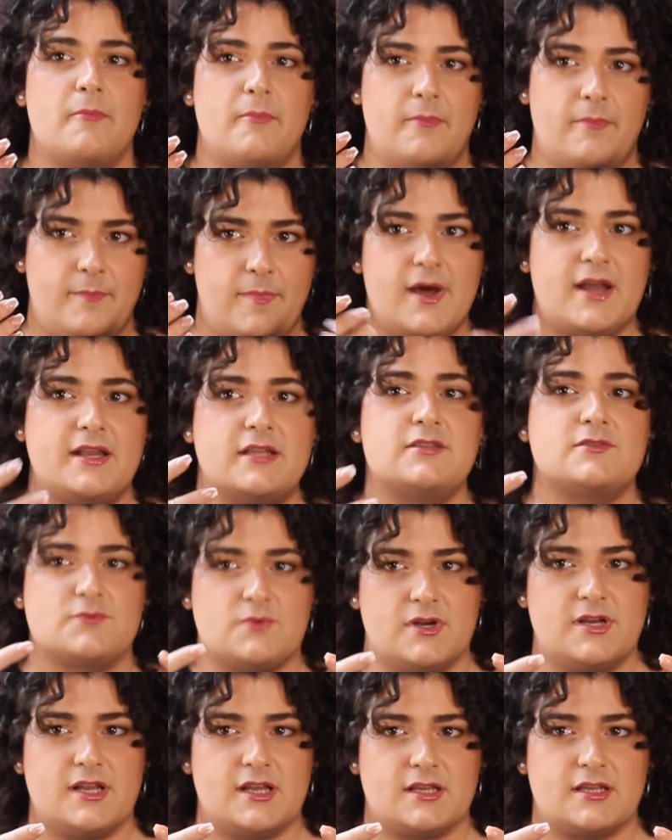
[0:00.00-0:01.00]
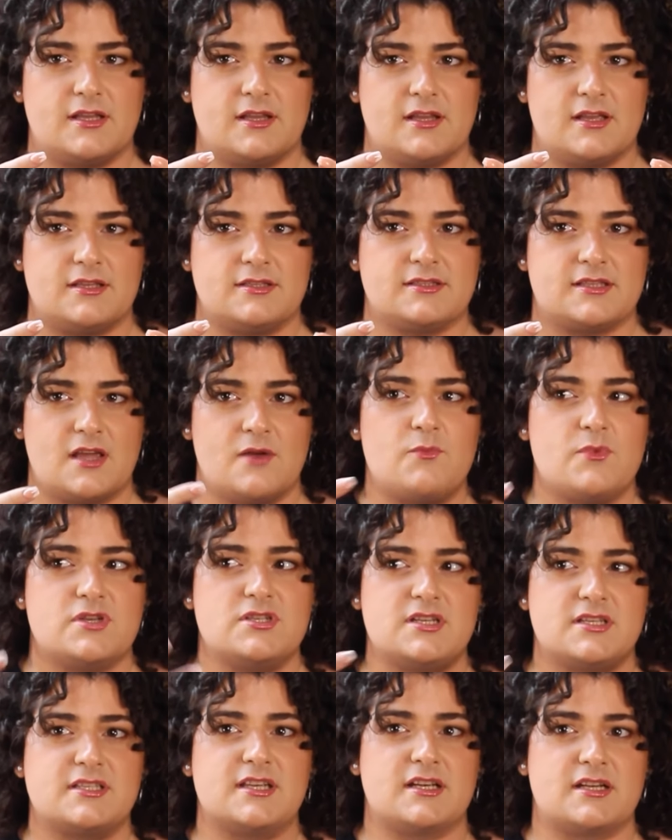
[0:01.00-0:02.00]
but it's ridiculous. Can we
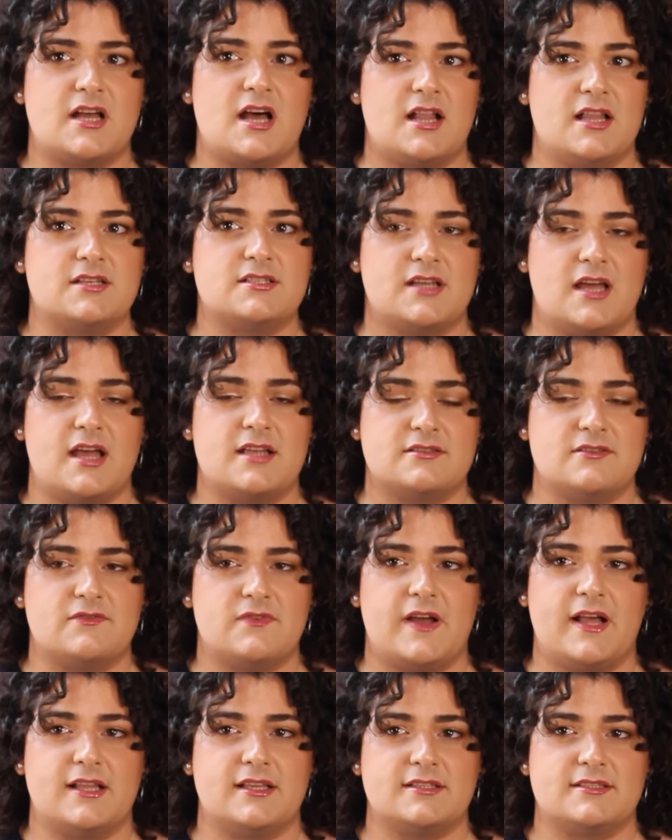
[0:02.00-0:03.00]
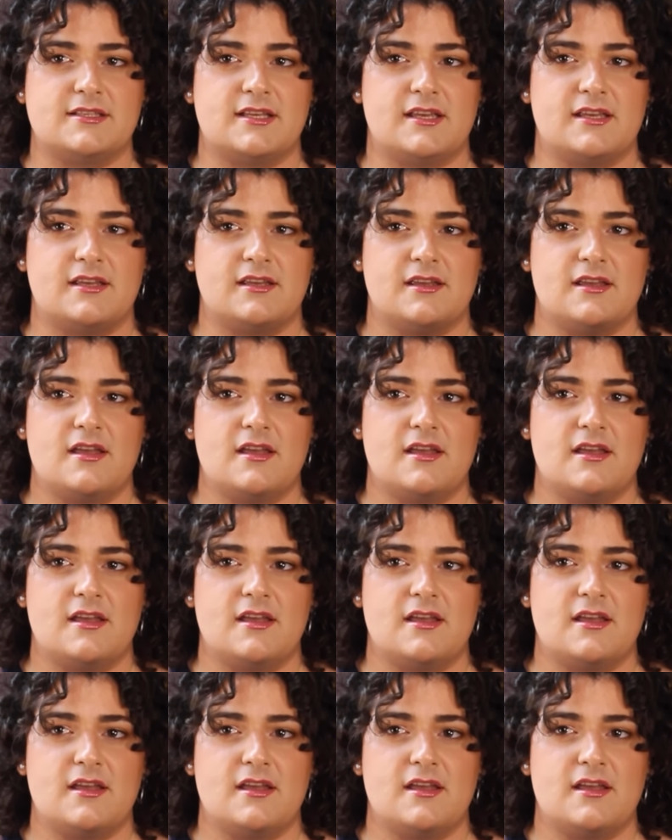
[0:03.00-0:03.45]
just acknowledge that as a fallacy?